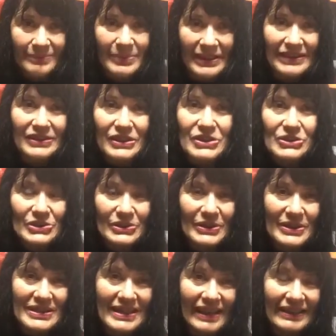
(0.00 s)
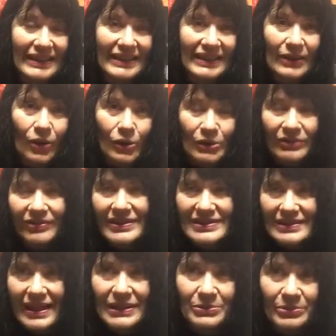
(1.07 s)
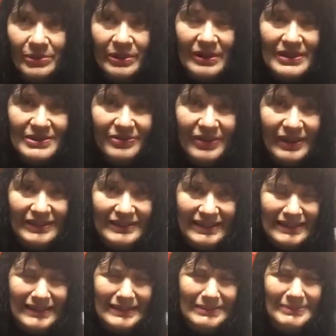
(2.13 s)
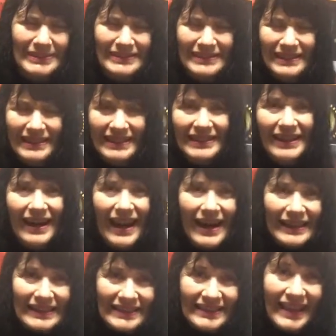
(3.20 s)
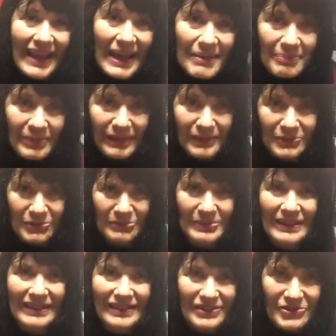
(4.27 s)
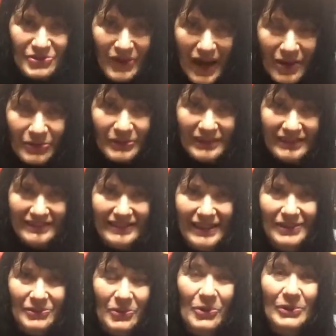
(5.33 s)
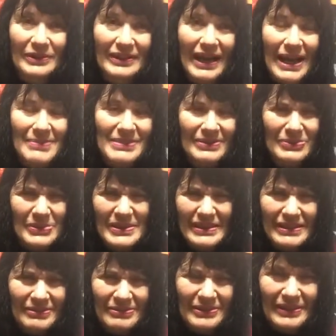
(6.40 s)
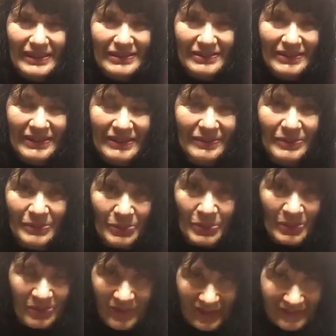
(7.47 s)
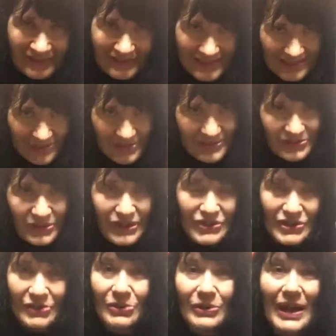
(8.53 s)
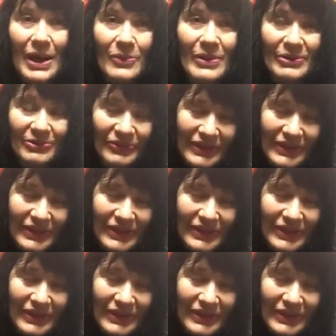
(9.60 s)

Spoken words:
practitioners, and all of us light workers felt a little bit unhappy to be grounded at all times. It was difficult. We felt that as a restriction on our